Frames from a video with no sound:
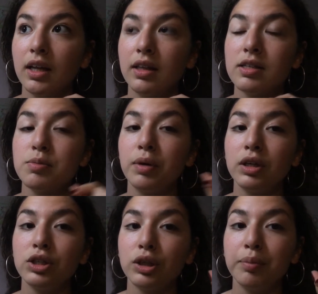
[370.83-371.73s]
This
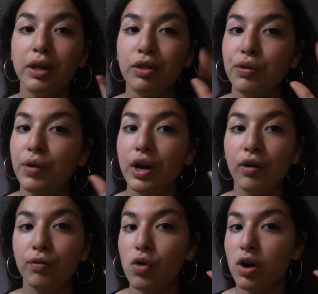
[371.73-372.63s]
book took me 3
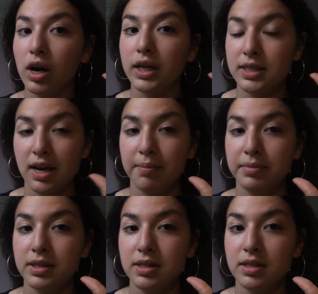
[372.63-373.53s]
or 4
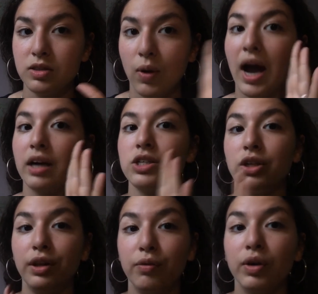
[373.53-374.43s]
attempts to
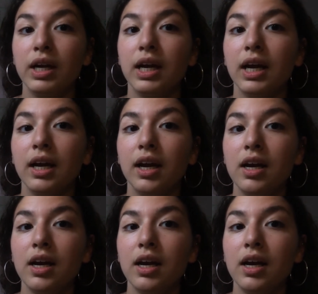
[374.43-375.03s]
actually read it.